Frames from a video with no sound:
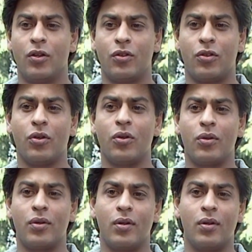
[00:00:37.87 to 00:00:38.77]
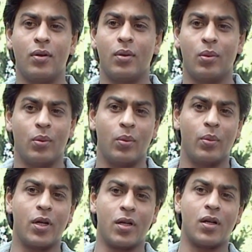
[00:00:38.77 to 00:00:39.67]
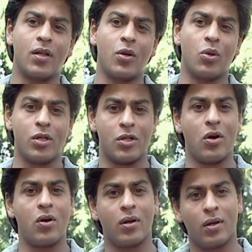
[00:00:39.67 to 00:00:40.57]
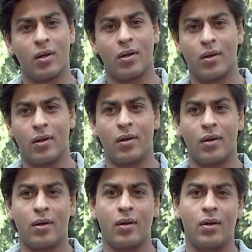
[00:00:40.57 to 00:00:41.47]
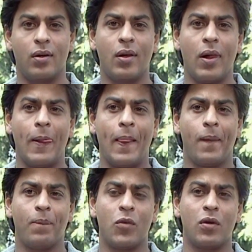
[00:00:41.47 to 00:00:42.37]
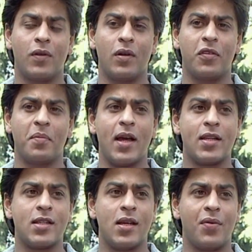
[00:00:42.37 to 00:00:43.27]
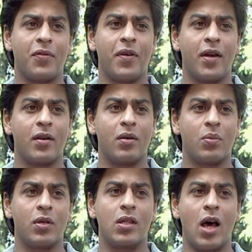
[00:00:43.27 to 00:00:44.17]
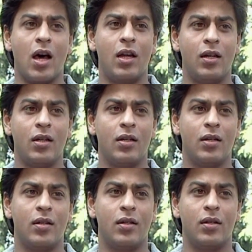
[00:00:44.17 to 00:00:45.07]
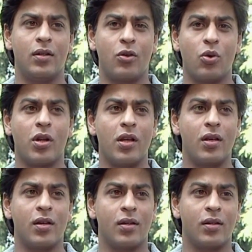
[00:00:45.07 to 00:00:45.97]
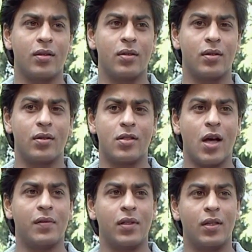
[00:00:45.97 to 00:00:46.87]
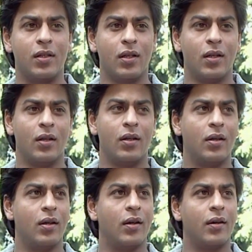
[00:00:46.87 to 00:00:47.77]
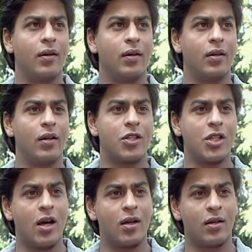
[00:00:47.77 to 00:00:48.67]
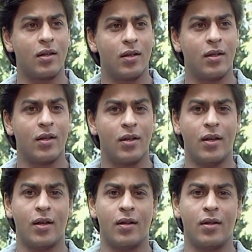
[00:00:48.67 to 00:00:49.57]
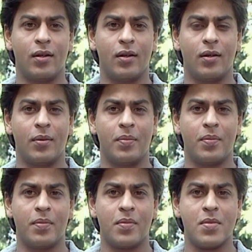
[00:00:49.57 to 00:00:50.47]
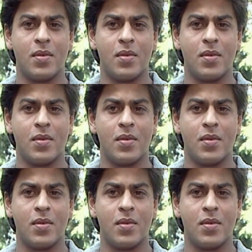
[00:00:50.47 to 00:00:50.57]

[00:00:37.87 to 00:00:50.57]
So we turned that whole song uh, of, of, a man's love affair with dal, uh, roti, uh, chawal, and uh, achar, and um,